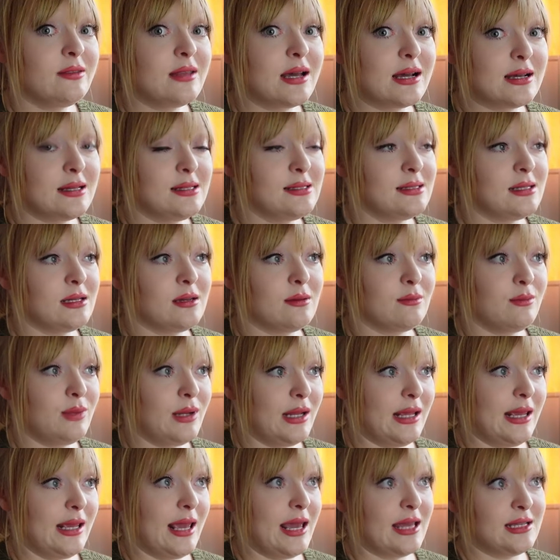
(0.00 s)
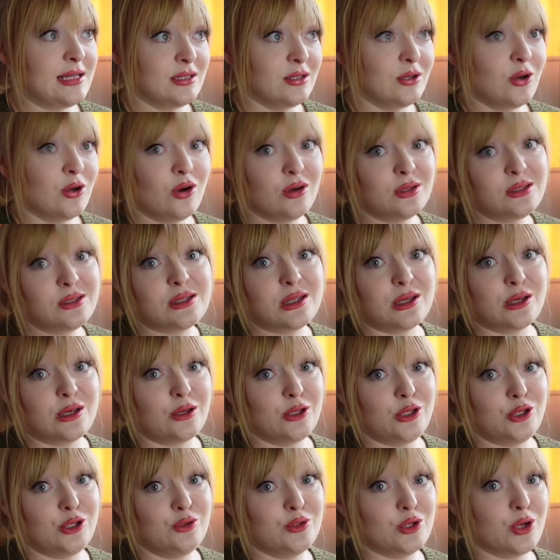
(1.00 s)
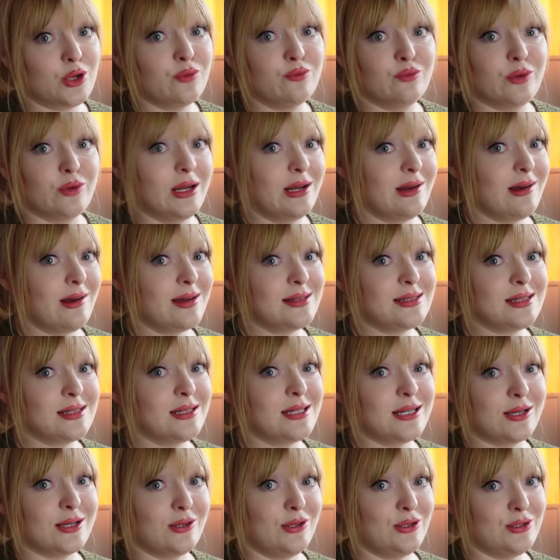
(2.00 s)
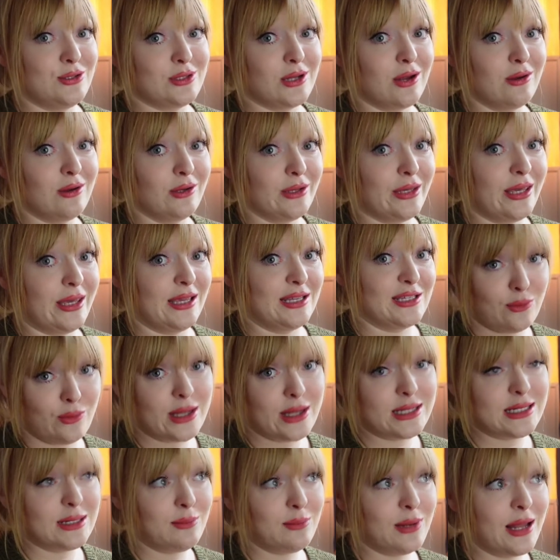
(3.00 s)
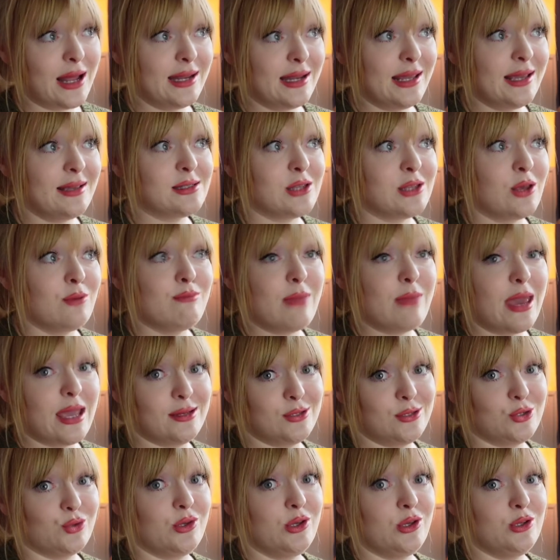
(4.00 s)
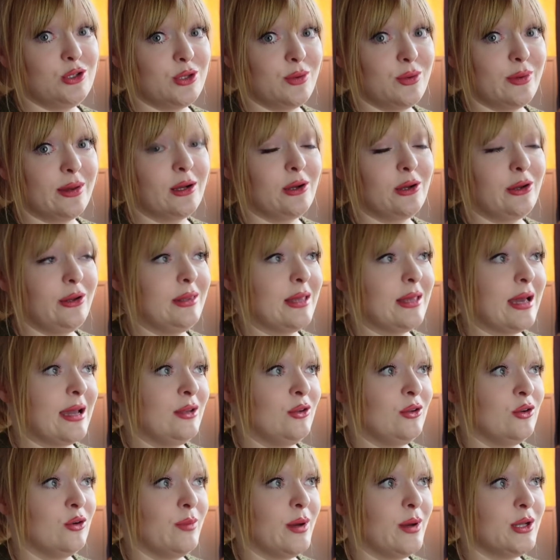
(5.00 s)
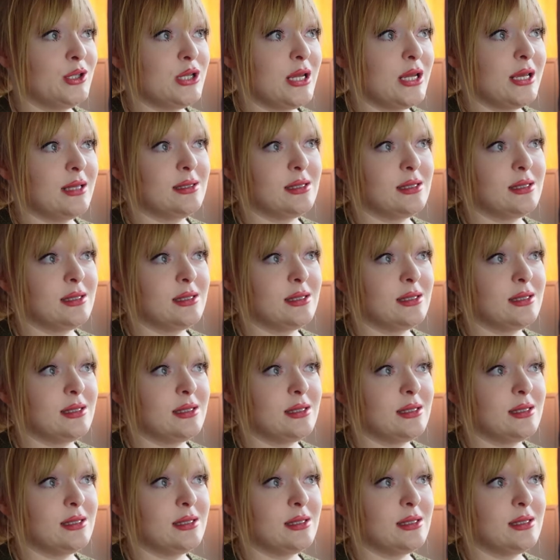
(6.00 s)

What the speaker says: That is a complete hidden cost that you don't realise until you start looking at wedding planning, so make sure you do include that in your budget.